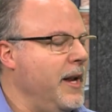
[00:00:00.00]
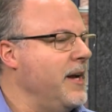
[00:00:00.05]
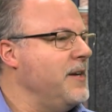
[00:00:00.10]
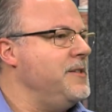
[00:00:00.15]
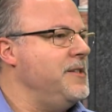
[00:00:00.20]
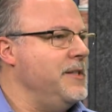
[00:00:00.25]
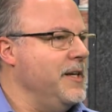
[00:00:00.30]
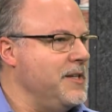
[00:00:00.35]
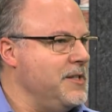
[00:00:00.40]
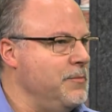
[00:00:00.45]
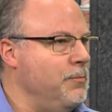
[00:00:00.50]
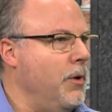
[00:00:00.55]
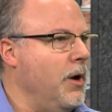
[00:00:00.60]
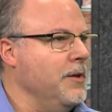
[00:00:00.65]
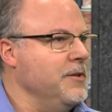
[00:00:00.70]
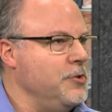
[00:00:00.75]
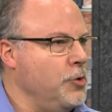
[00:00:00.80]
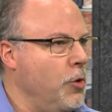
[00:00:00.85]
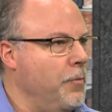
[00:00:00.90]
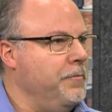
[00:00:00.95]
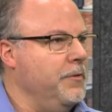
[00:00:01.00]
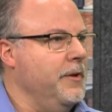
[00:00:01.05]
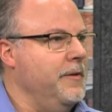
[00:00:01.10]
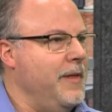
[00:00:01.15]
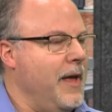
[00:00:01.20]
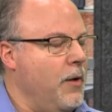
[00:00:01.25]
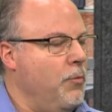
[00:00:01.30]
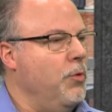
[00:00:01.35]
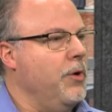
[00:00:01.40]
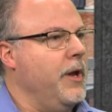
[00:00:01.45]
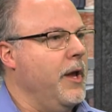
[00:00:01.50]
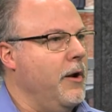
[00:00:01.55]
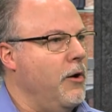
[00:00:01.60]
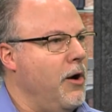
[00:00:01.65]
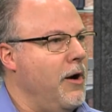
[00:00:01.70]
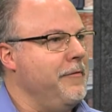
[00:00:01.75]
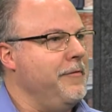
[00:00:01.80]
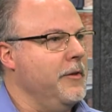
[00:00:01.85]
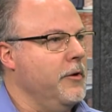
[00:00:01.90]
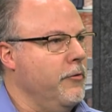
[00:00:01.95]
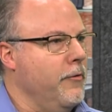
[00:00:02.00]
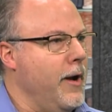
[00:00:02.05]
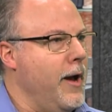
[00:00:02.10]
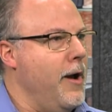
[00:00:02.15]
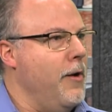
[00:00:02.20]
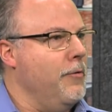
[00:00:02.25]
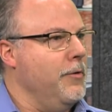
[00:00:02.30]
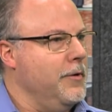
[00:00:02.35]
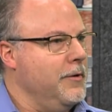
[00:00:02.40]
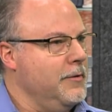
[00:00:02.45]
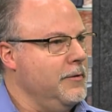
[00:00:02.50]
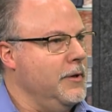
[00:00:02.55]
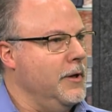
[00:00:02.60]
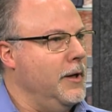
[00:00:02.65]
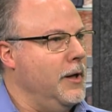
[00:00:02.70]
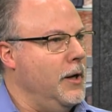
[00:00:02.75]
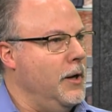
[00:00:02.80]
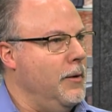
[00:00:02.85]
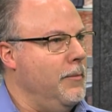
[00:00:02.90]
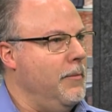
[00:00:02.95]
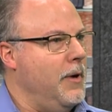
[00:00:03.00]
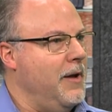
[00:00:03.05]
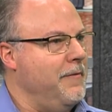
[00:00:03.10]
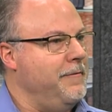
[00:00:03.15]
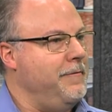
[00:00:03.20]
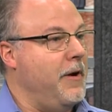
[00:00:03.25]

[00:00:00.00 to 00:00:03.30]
6 months. Hopefully that will get off the ground. I've